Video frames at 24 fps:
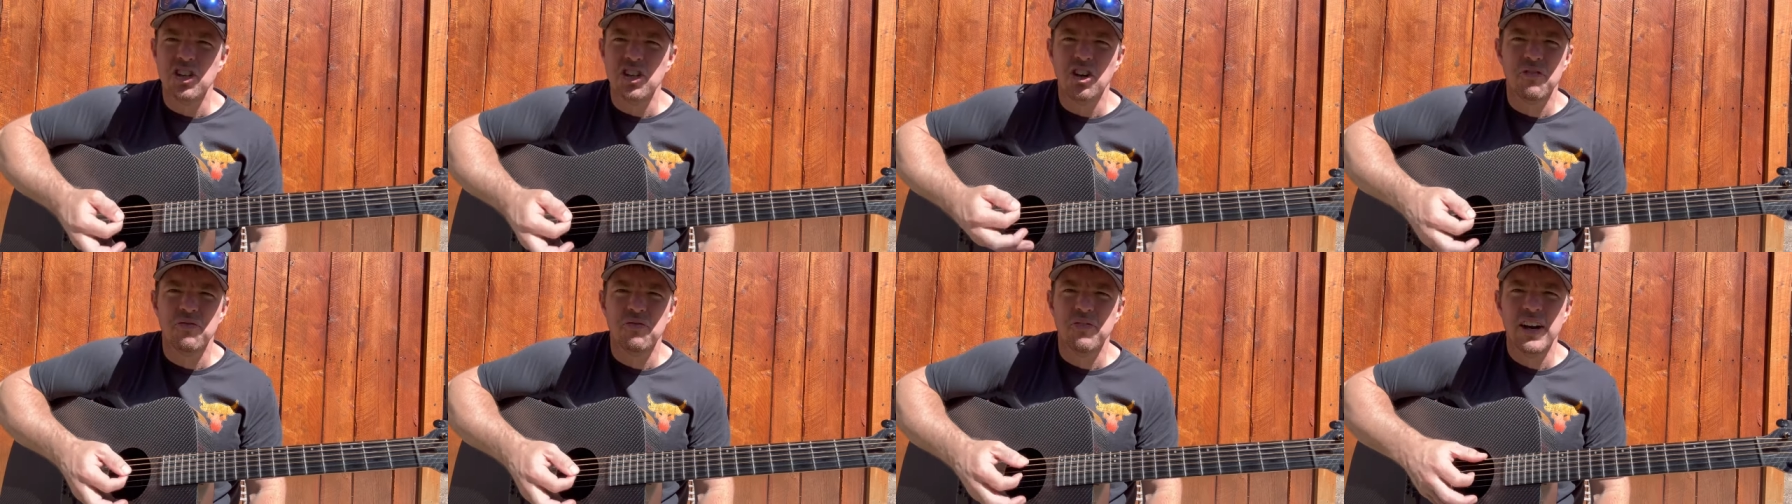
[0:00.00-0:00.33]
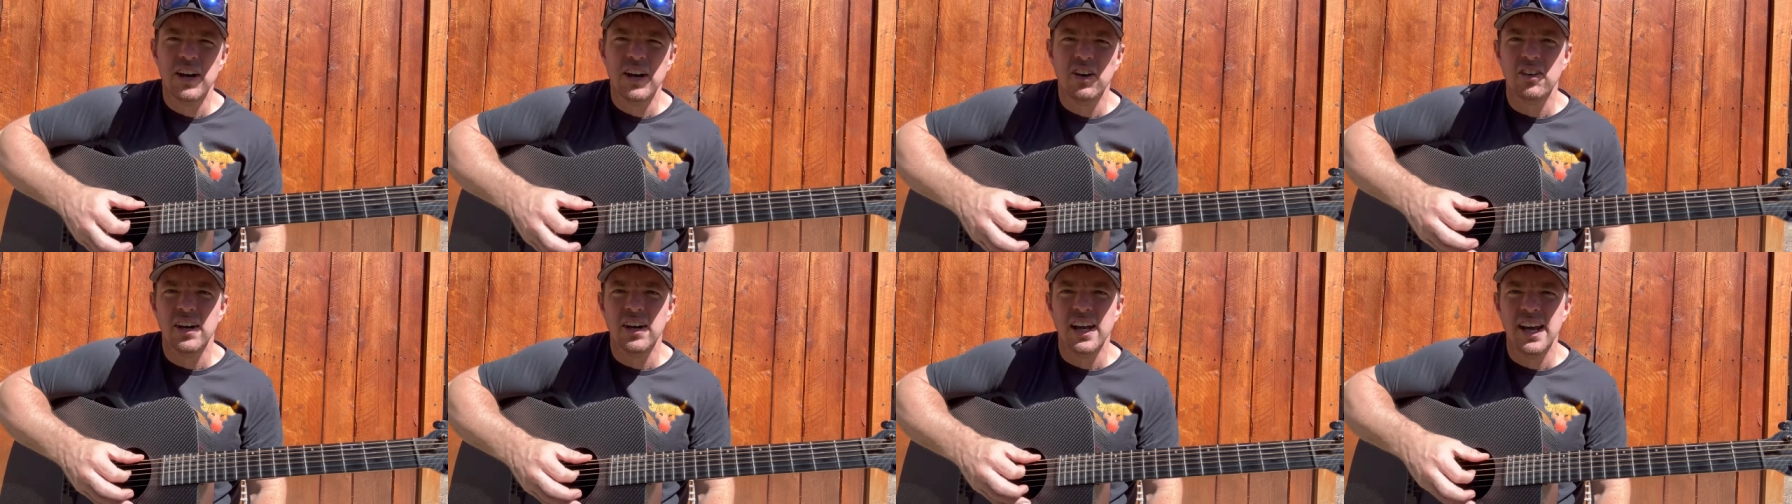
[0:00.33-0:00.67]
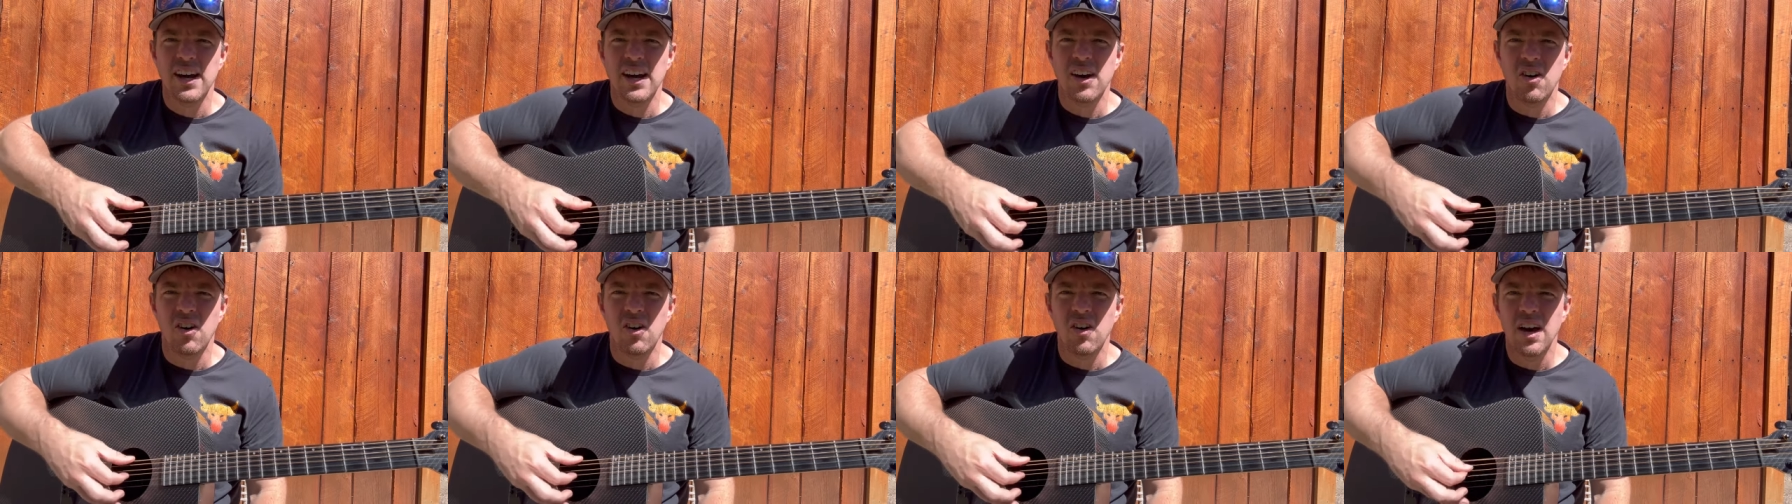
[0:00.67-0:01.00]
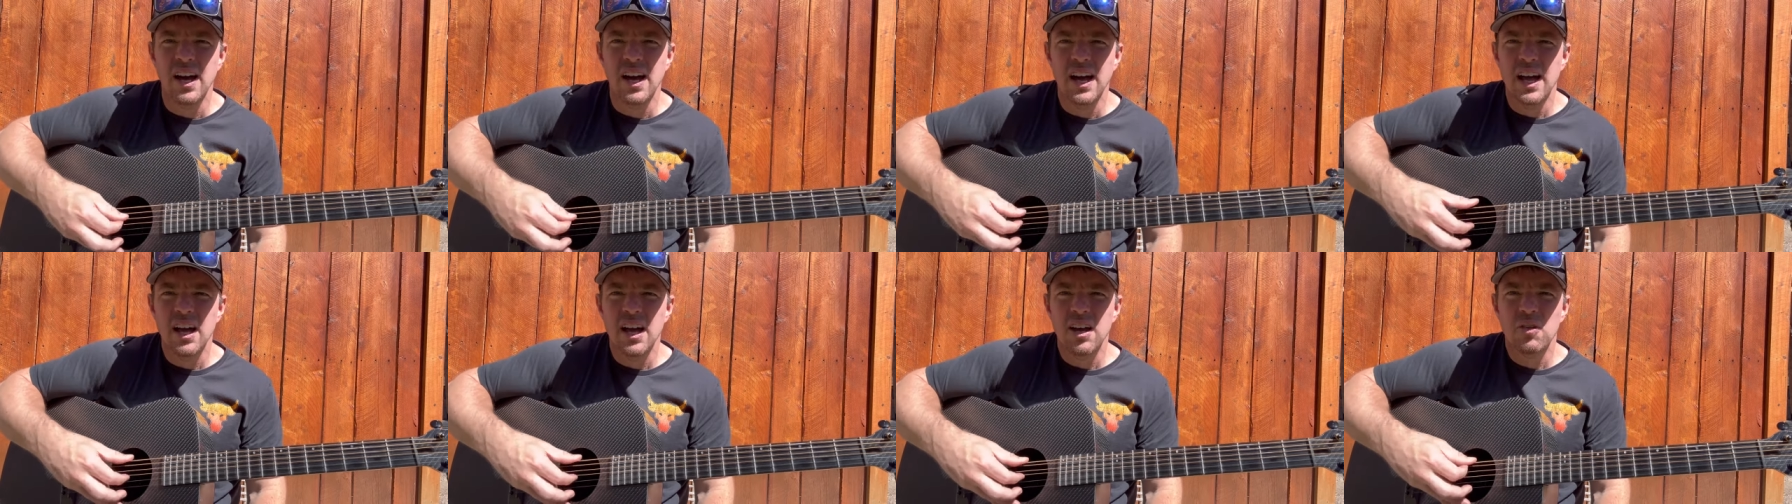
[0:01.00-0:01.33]
your fingernail,
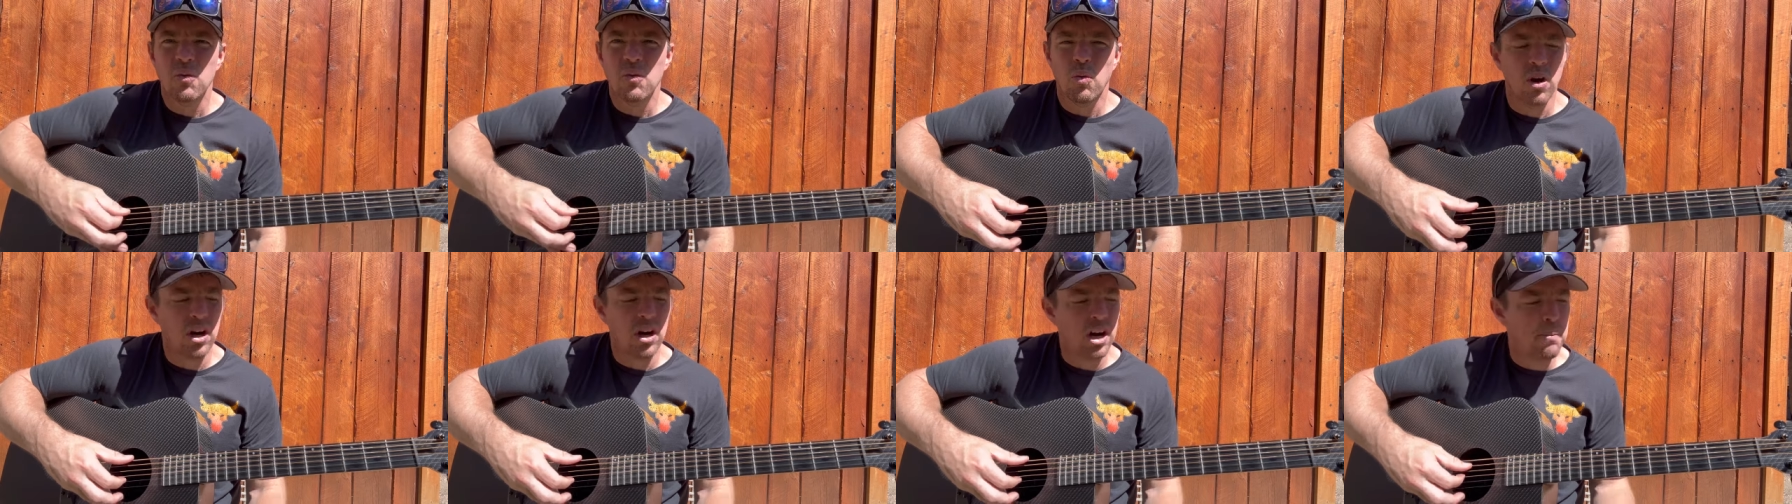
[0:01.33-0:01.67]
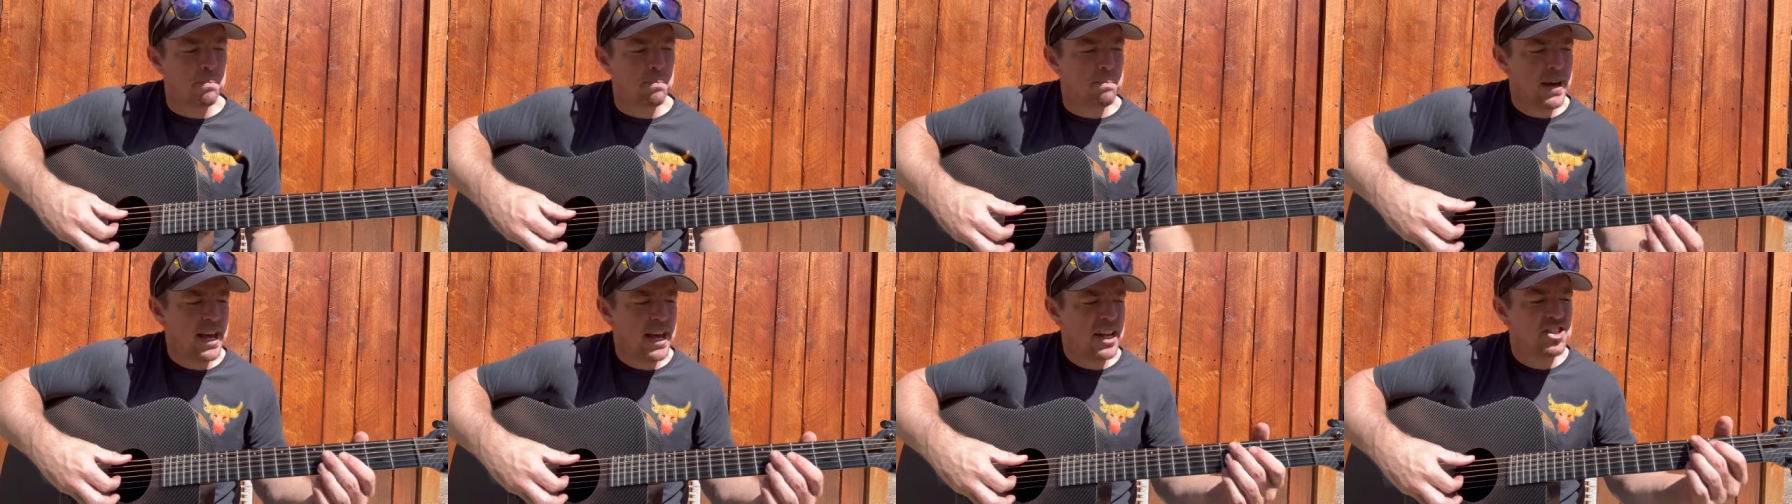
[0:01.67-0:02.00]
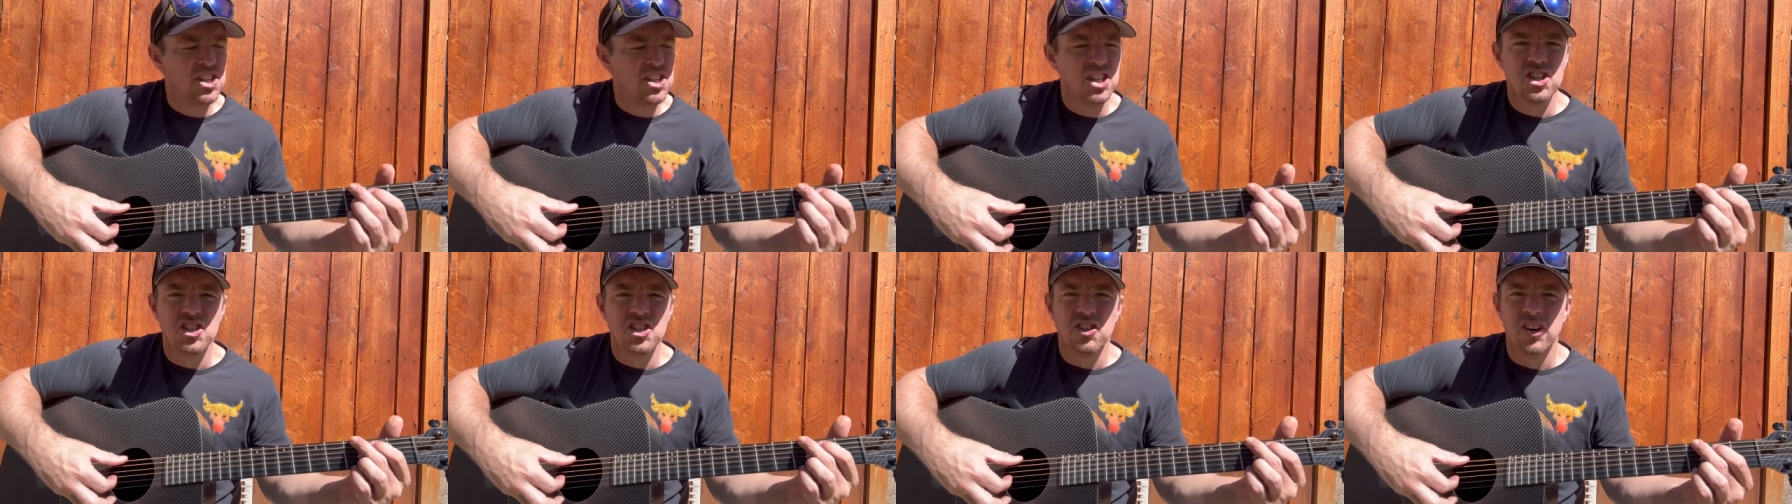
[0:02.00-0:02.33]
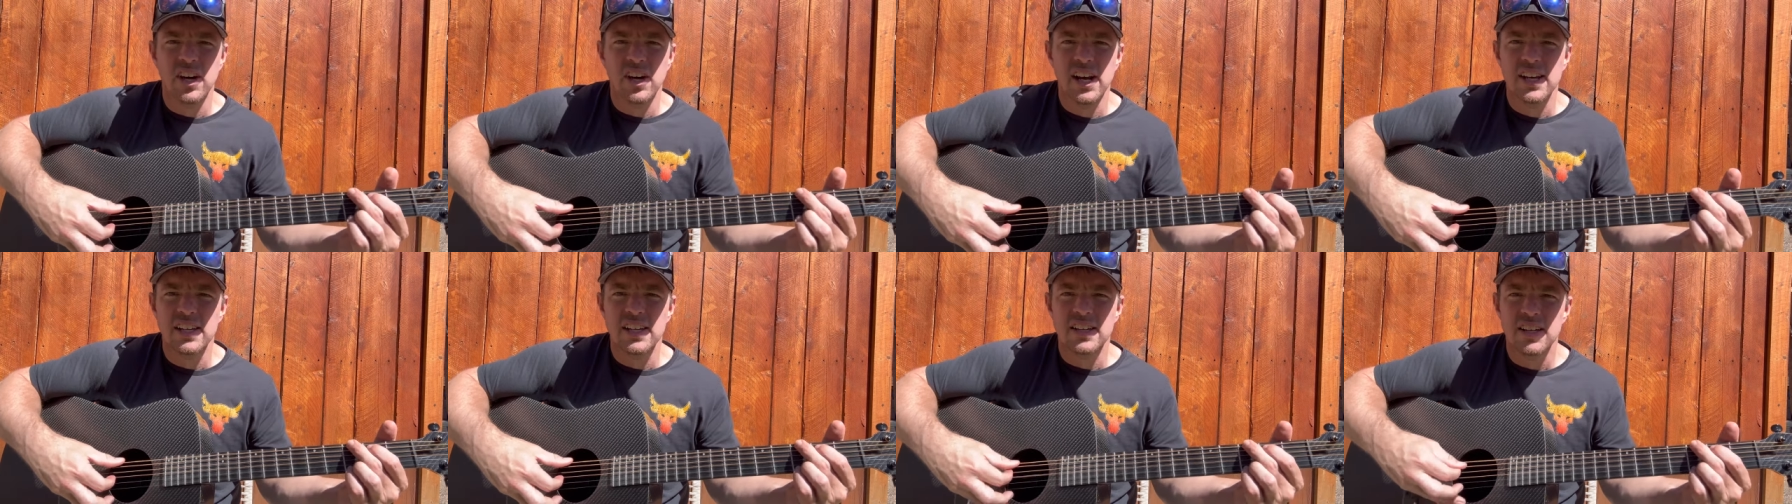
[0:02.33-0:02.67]
work on pinching
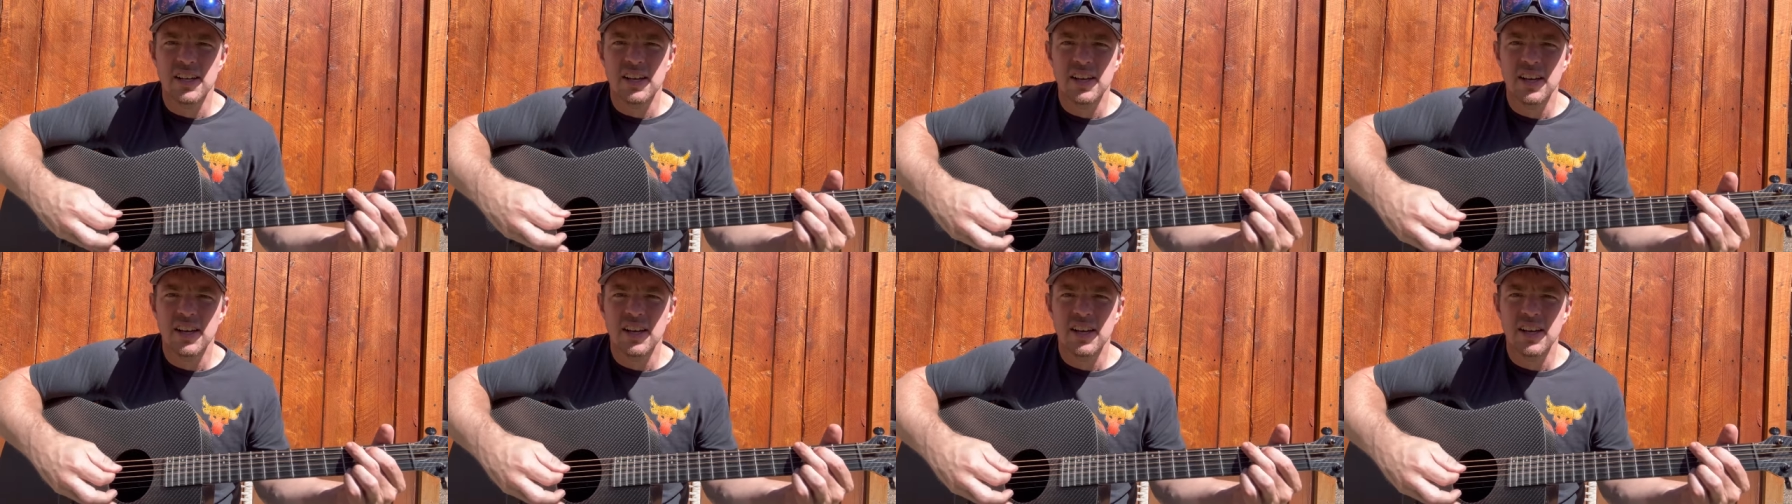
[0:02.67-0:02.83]
strings.